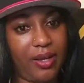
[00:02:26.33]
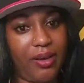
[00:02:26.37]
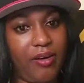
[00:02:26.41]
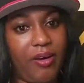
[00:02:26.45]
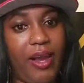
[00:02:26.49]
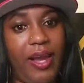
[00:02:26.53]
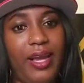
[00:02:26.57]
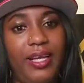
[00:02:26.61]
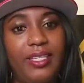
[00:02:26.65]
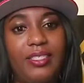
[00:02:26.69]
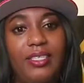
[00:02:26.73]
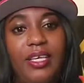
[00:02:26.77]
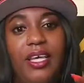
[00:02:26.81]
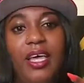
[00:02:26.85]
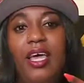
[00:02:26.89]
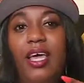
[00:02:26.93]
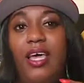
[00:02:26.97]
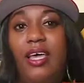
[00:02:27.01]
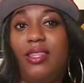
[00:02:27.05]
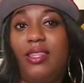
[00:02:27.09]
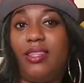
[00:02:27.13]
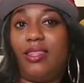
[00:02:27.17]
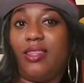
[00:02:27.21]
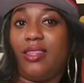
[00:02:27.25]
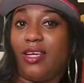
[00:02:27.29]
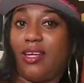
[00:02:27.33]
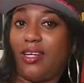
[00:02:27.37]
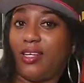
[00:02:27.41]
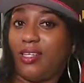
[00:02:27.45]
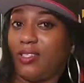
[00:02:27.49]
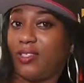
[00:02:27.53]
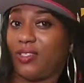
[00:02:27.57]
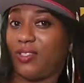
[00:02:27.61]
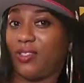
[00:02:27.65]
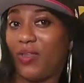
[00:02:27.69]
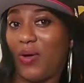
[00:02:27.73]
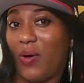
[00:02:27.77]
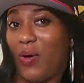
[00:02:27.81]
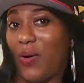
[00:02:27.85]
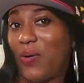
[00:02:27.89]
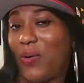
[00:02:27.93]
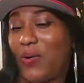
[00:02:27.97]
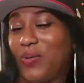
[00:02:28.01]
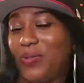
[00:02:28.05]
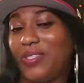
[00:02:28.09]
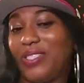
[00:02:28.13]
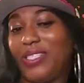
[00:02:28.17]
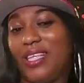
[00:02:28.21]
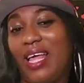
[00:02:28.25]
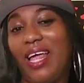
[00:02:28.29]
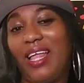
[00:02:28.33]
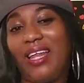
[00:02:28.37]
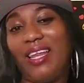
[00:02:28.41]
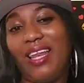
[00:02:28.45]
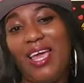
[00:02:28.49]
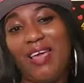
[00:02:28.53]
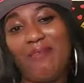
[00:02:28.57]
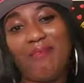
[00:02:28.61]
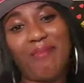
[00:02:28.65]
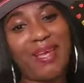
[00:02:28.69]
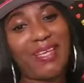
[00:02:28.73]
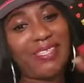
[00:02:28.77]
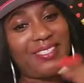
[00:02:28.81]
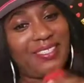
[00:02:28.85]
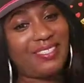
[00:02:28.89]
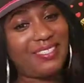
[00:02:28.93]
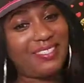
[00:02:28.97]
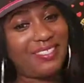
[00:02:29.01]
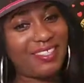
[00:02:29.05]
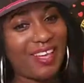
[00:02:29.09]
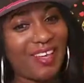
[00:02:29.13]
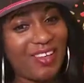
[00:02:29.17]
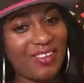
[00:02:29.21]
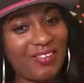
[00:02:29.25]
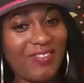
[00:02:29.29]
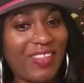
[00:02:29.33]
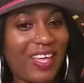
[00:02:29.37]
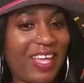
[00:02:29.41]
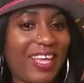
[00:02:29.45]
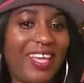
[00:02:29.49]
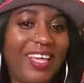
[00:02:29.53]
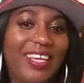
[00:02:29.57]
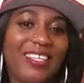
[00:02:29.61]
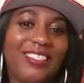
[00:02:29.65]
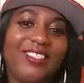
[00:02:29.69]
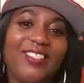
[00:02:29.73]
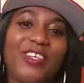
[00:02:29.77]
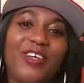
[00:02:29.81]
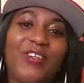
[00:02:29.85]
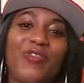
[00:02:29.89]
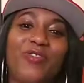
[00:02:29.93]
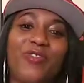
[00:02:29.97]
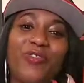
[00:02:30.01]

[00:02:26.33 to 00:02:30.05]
All right, there's those like myself that gets